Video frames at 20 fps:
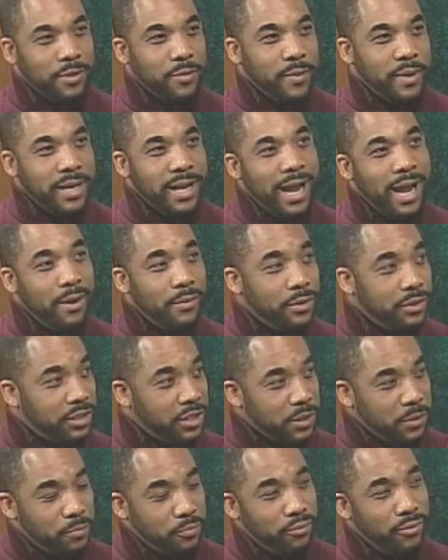But now when
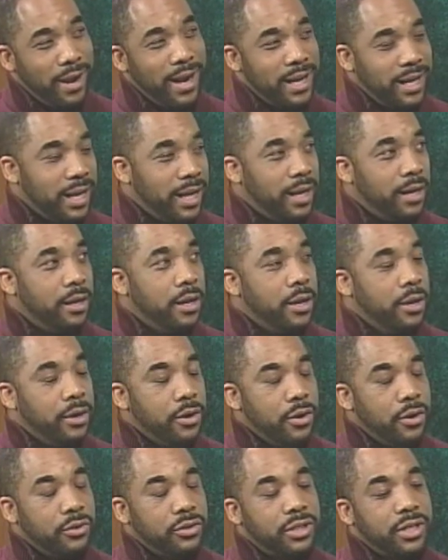she's pregnant, you
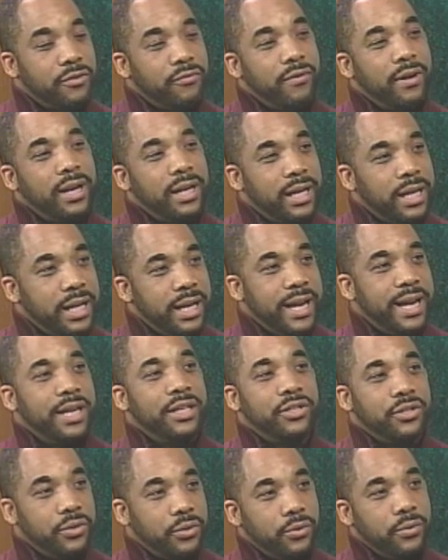know, she really
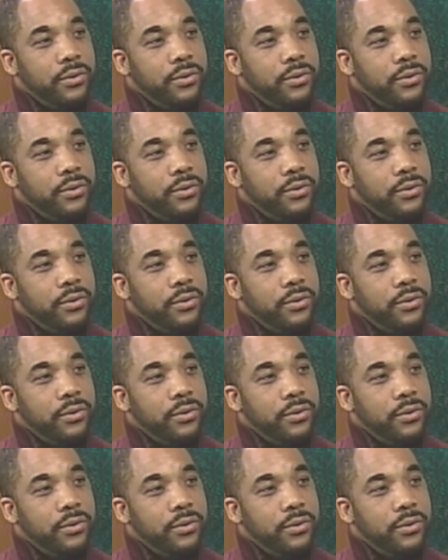needs you.